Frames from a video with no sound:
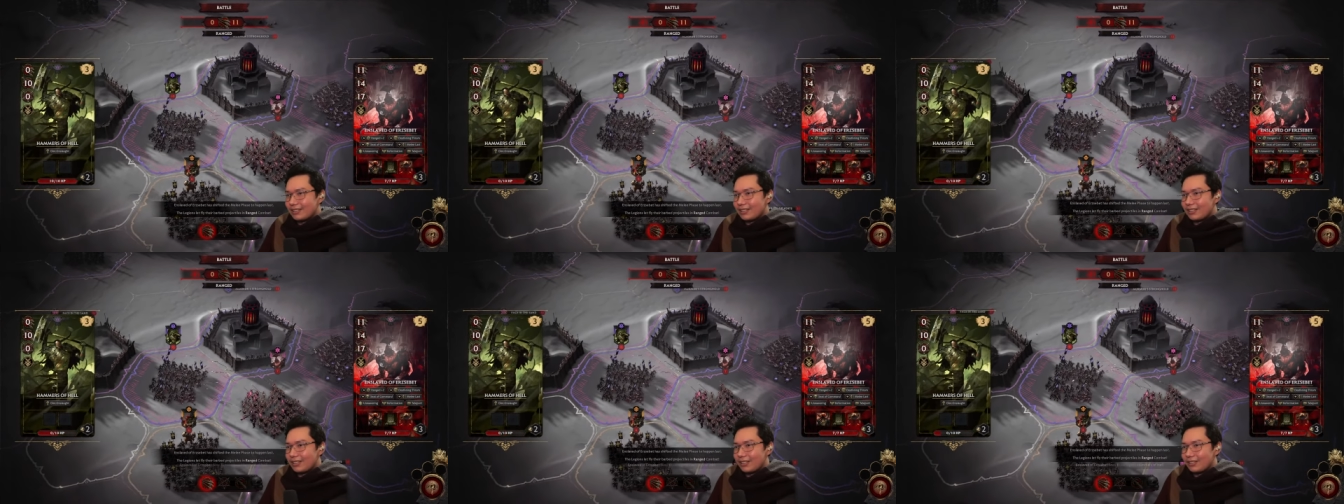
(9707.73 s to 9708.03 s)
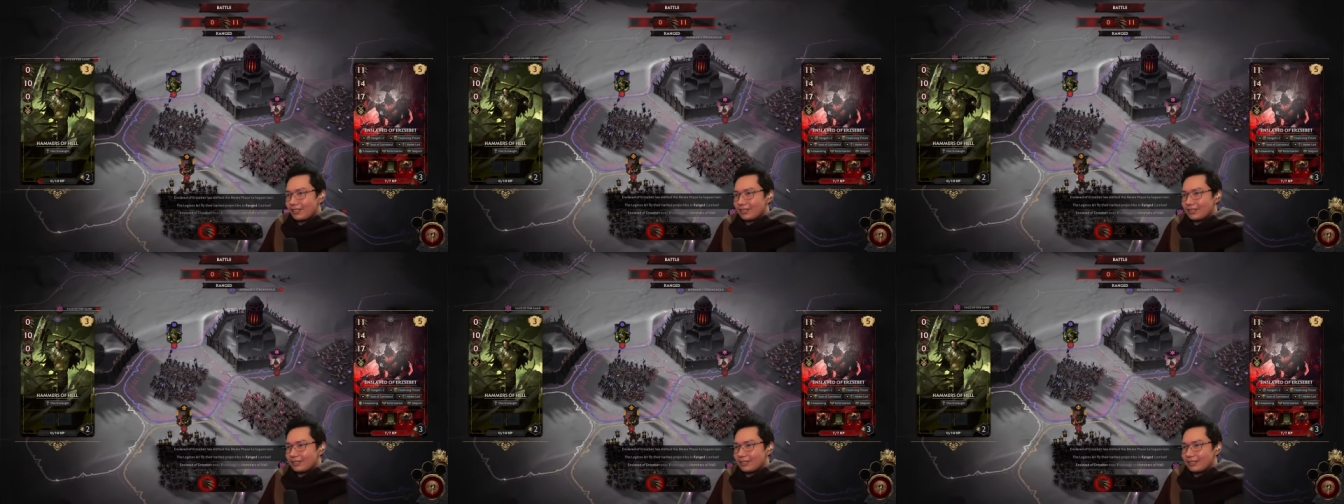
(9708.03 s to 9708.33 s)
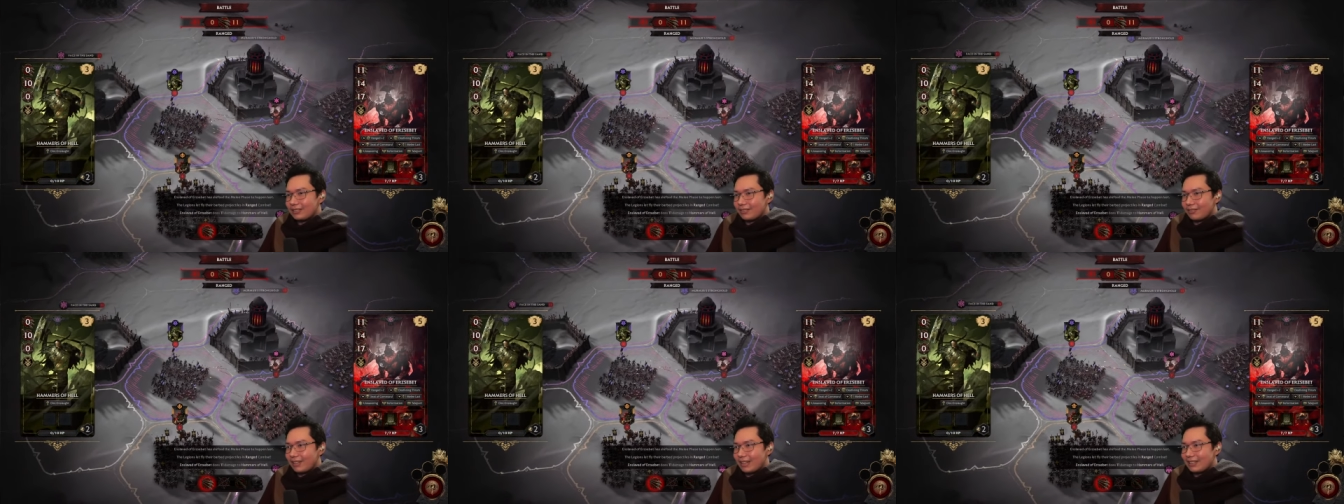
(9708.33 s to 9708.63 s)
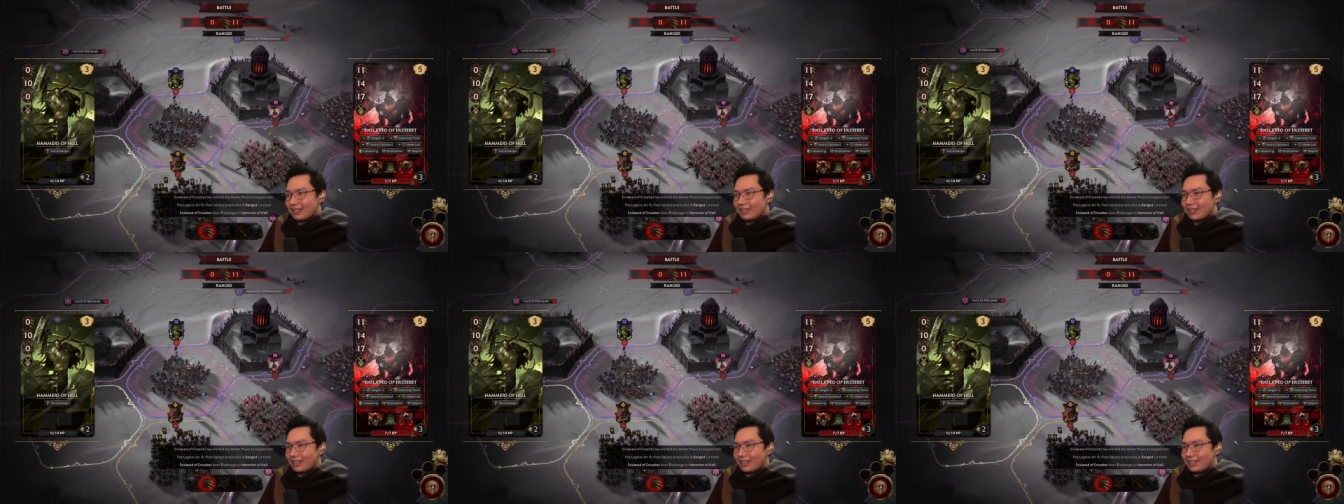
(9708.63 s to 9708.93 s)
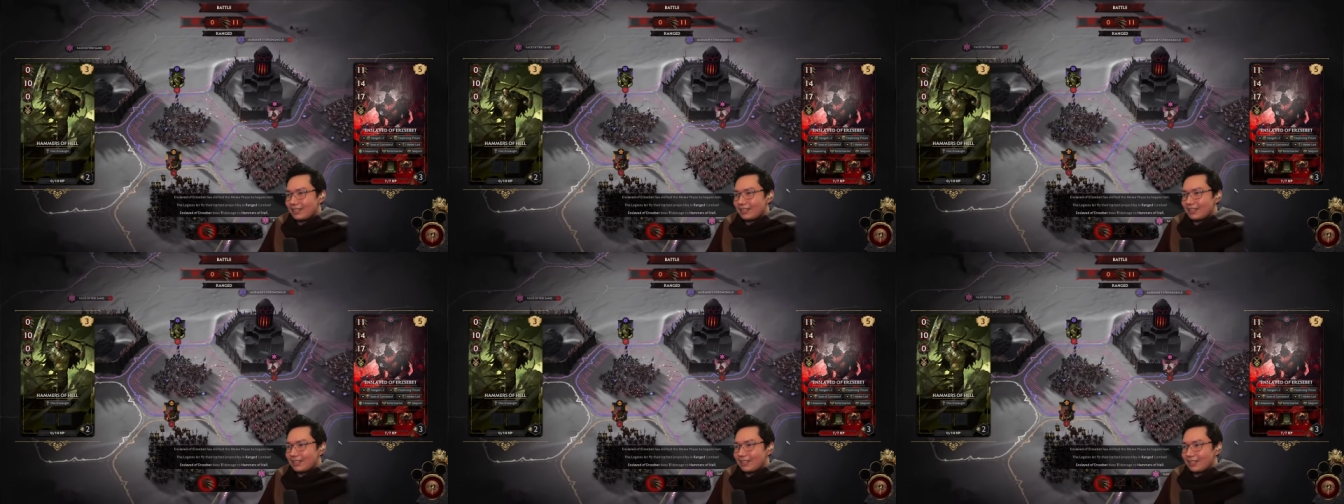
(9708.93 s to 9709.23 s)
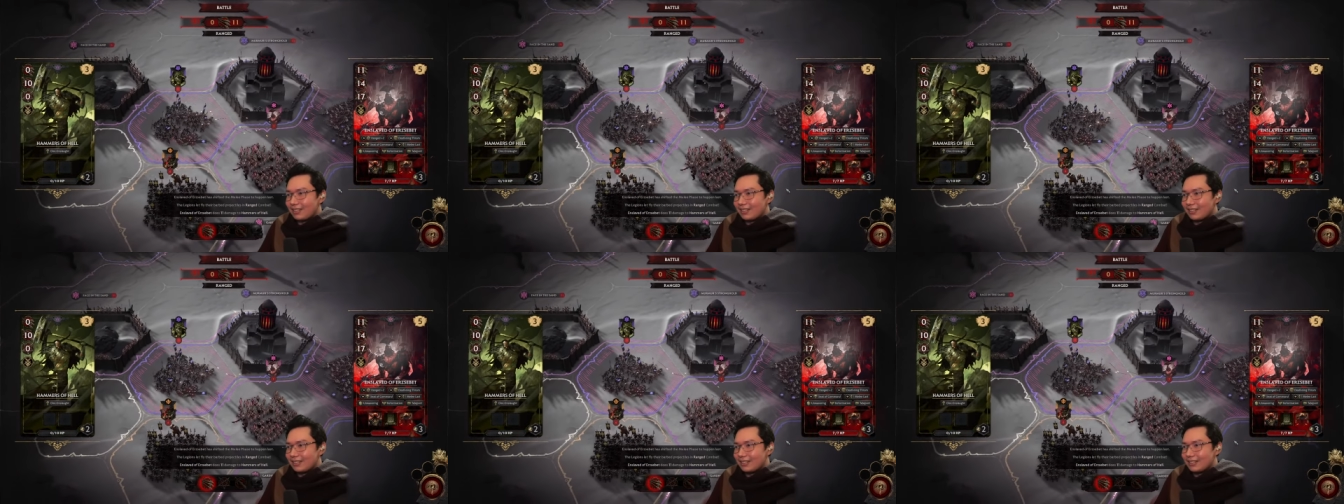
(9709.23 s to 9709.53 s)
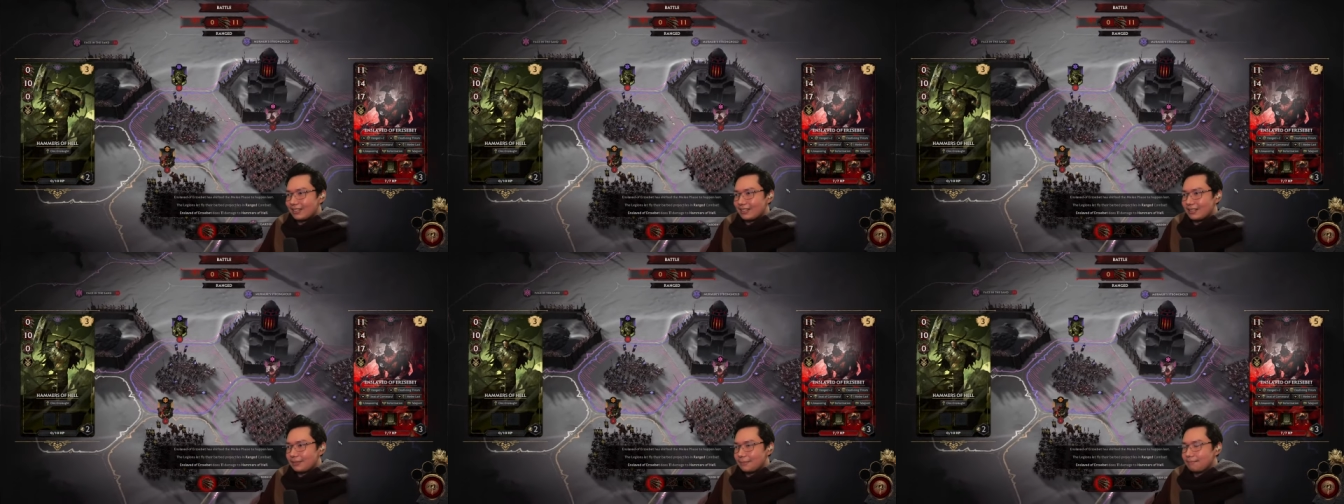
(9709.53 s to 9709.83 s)
so the rest are
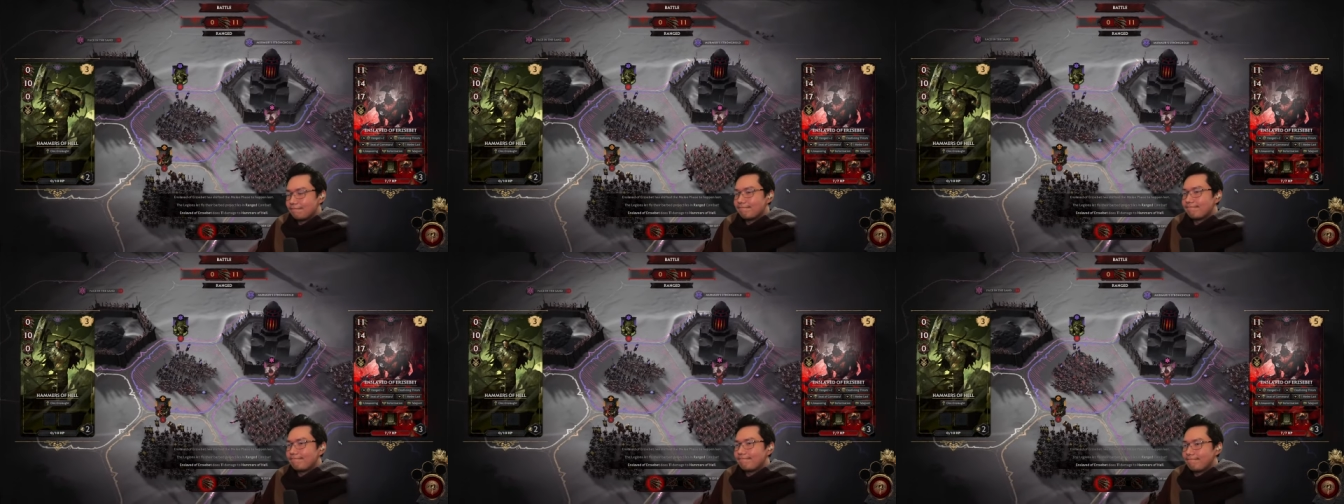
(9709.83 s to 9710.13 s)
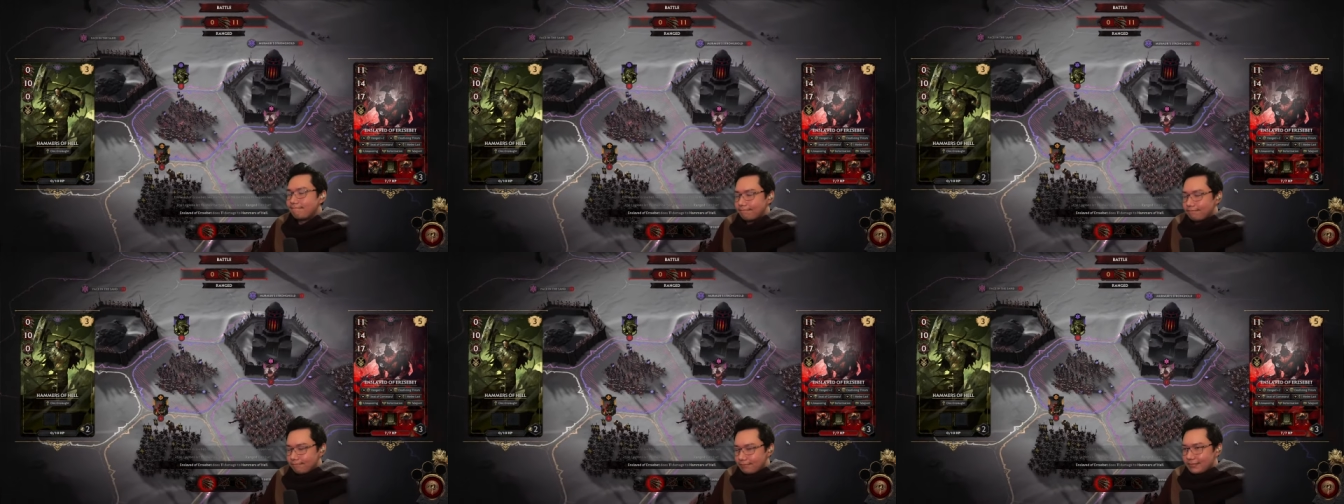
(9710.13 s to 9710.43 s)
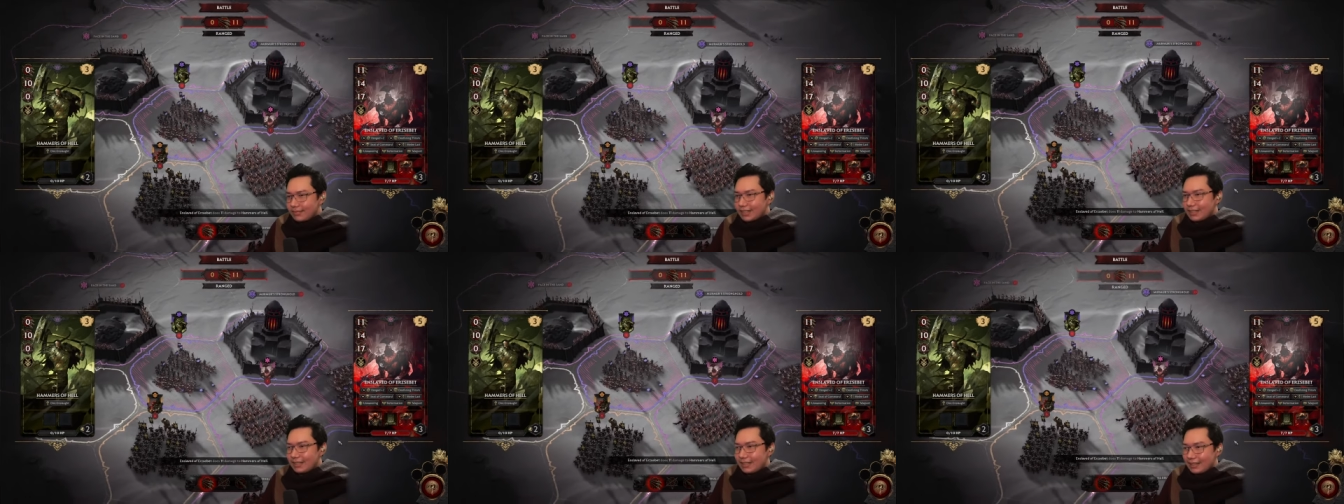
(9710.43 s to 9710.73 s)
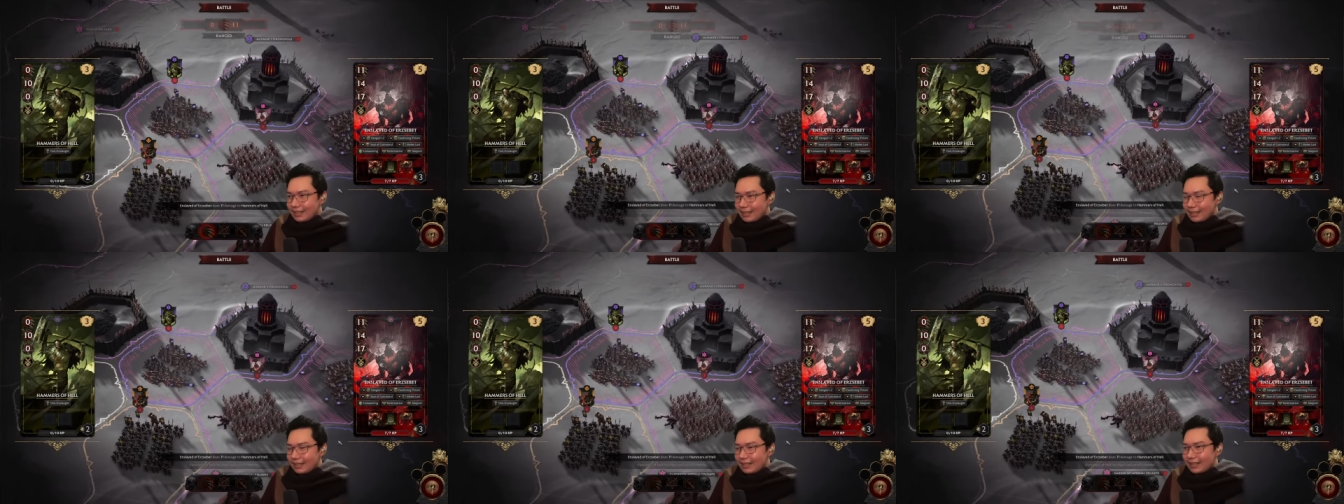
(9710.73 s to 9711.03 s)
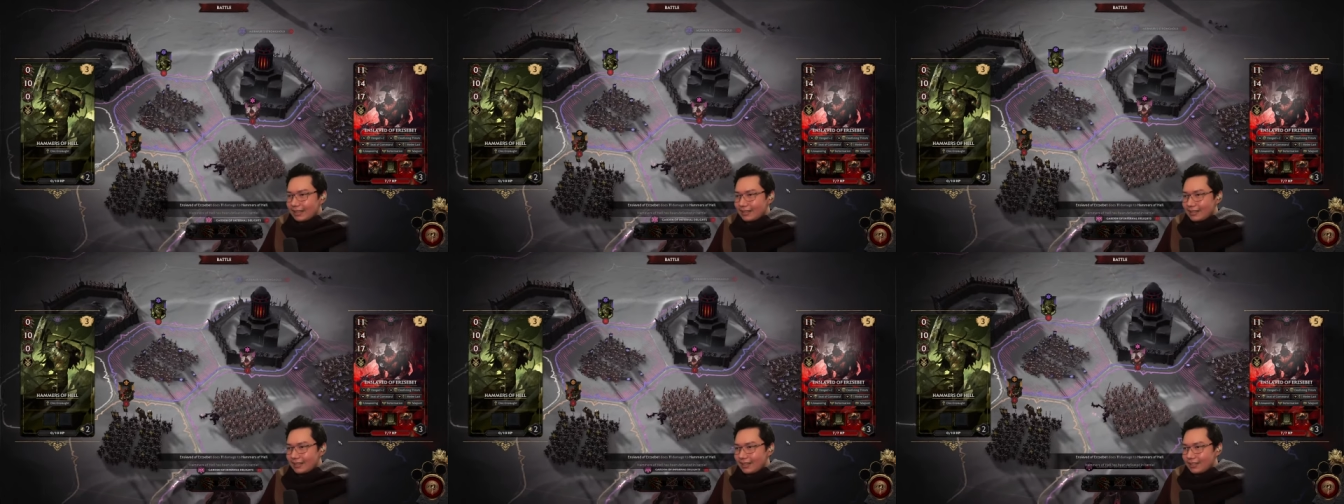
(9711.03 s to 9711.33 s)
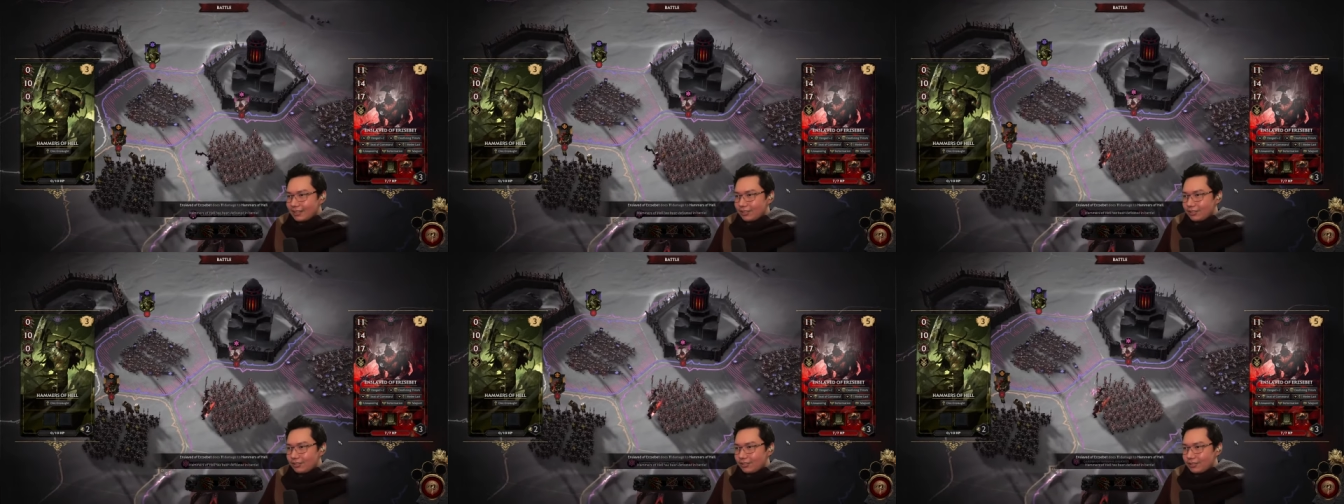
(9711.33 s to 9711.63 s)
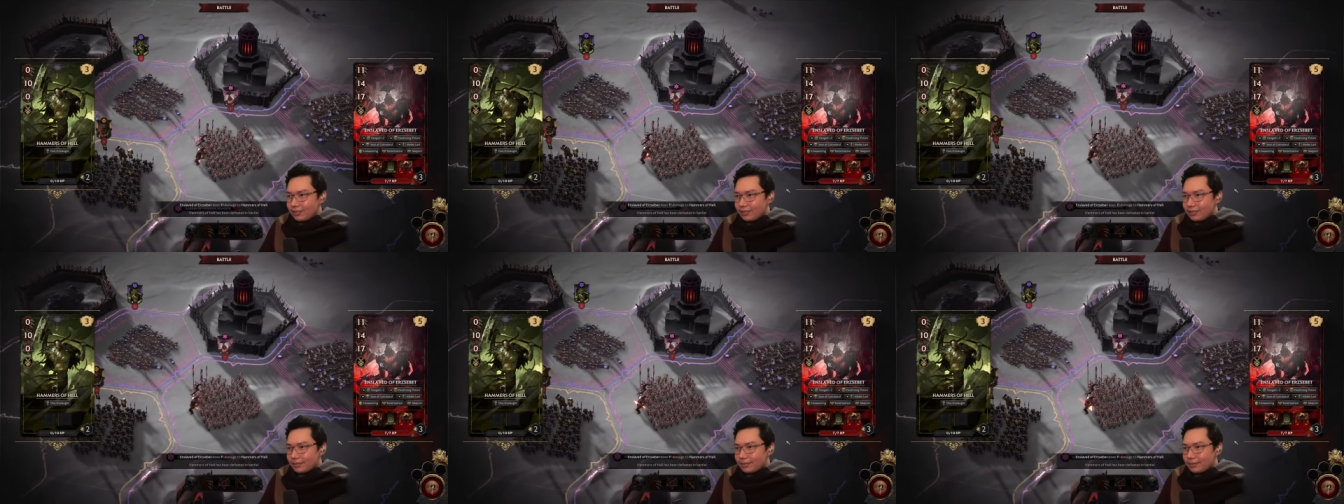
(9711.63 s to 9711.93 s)
discarded. Yeah, yeah, that, that's
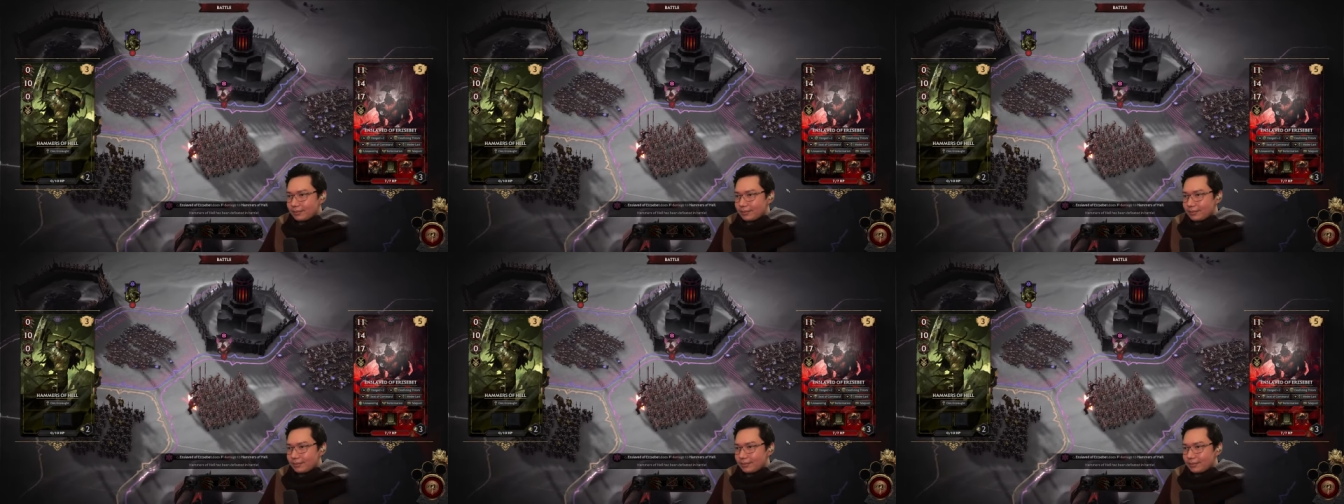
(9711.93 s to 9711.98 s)
true.